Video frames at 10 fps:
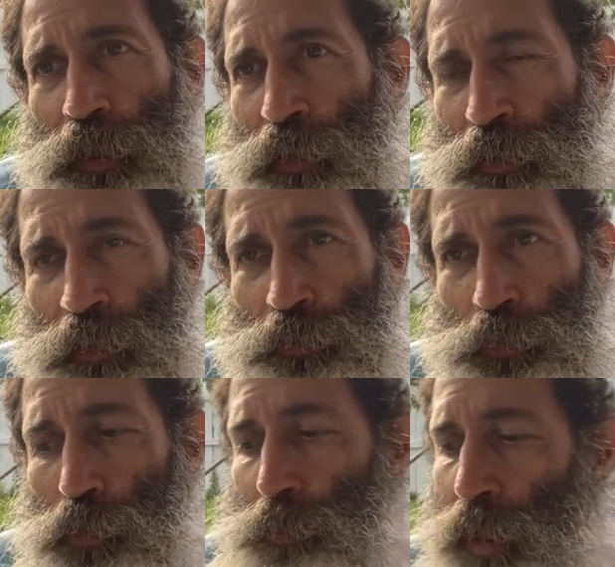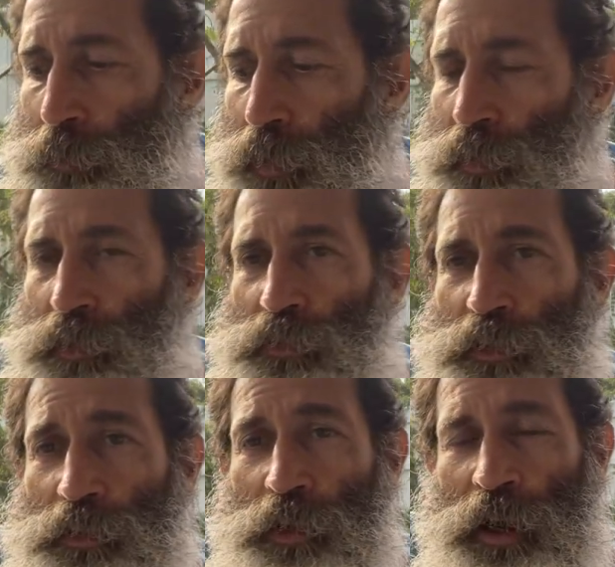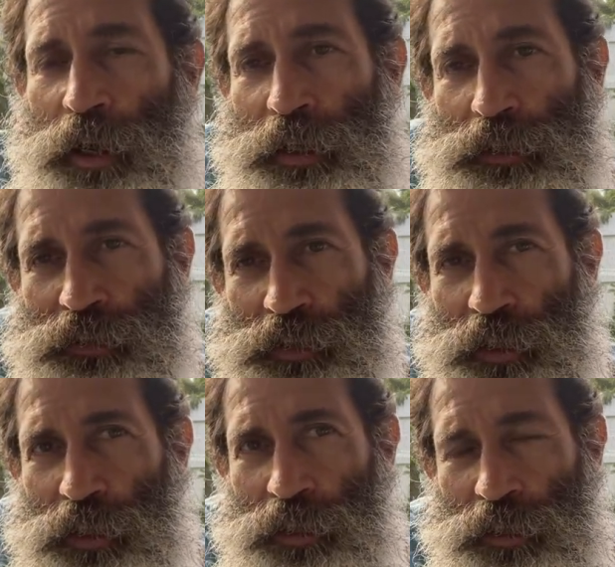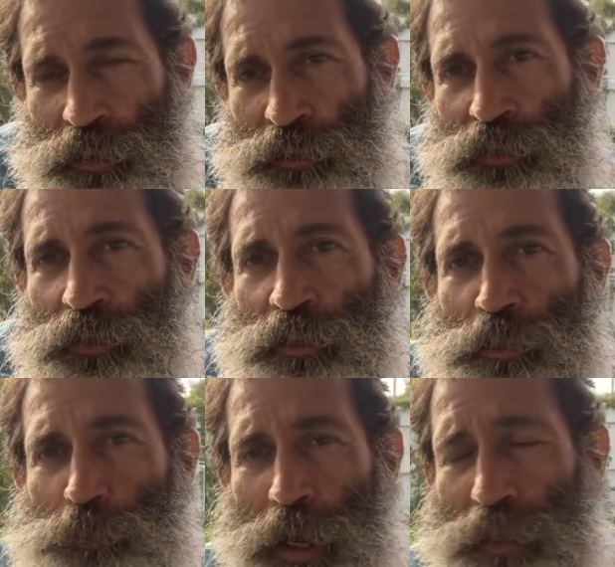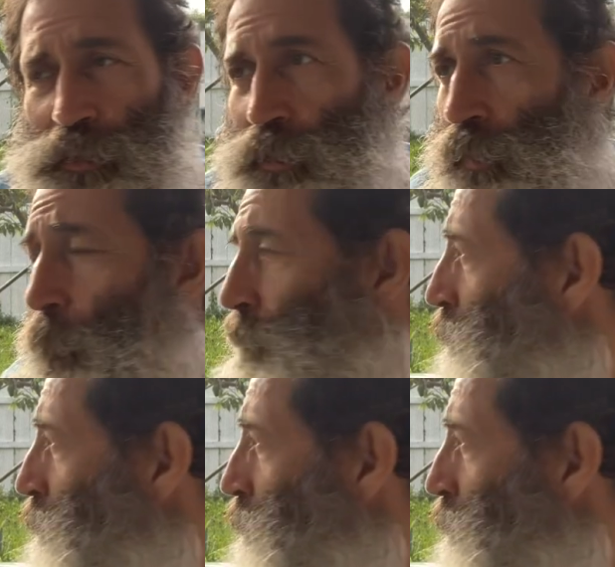I'll get a few maybe. It's going to grow high and skinny considering the spot it's in.